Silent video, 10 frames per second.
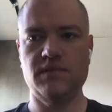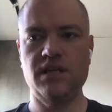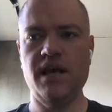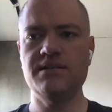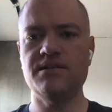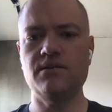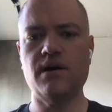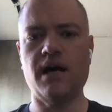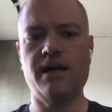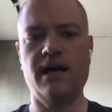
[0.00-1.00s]
Yeah, so
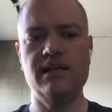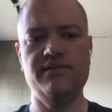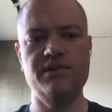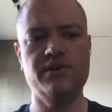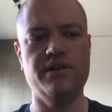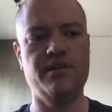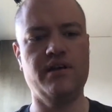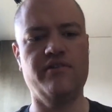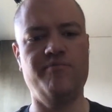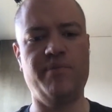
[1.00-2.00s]
at a high level, you can
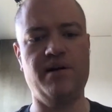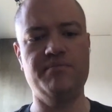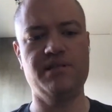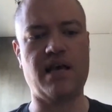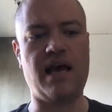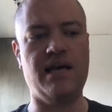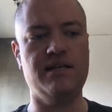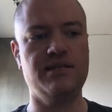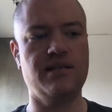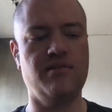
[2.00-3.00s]
think of Bumped
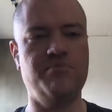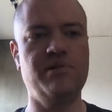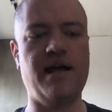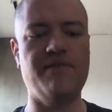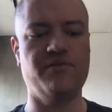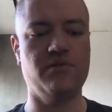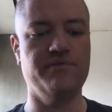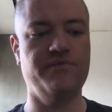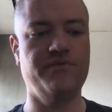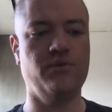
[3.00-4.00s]
as a
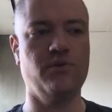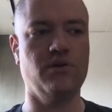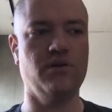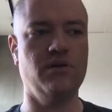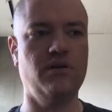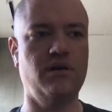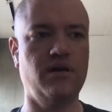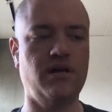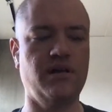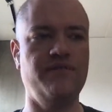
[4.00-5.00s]
platform for
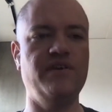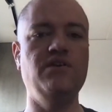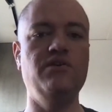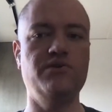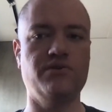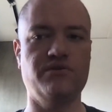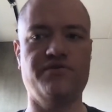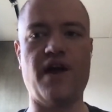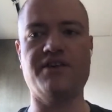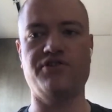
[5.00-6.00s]
giving users
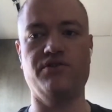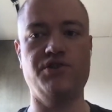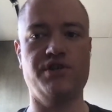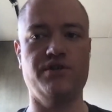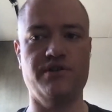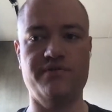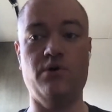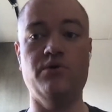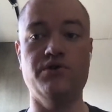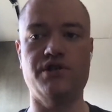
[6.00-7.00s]
fractional shares of
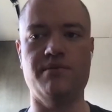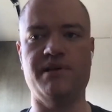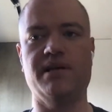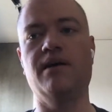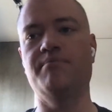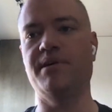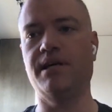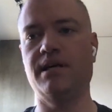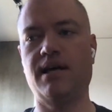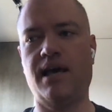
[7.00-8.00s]
ownership in a
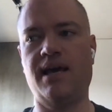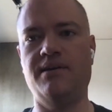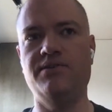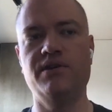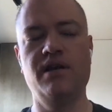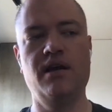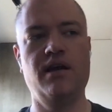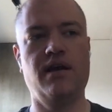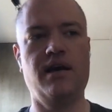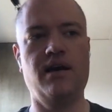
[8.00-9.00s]
company. And
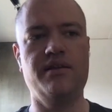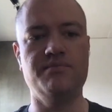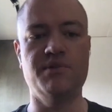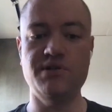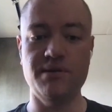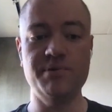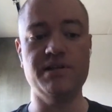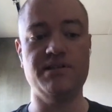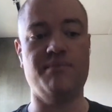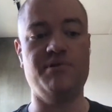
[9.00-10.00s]
the most simple
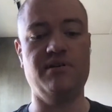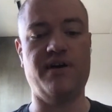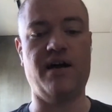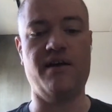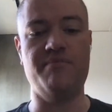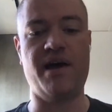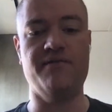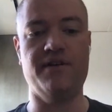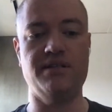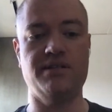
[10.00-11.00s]
example of how that
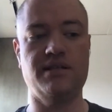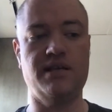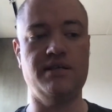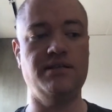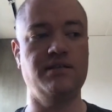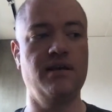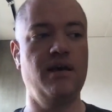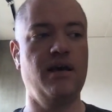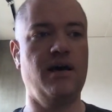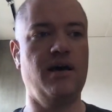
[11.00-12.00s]
manifests is
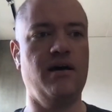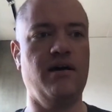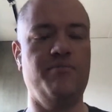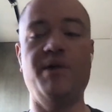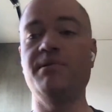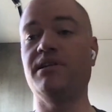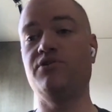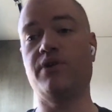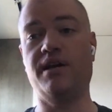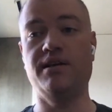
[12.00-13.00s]
a publicly
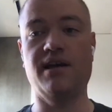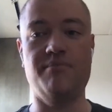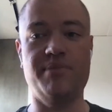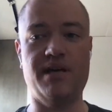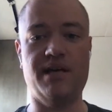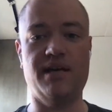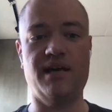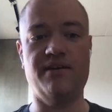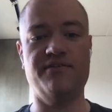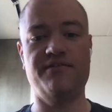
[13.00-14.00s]
traded company.
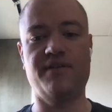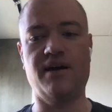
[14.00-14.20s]
If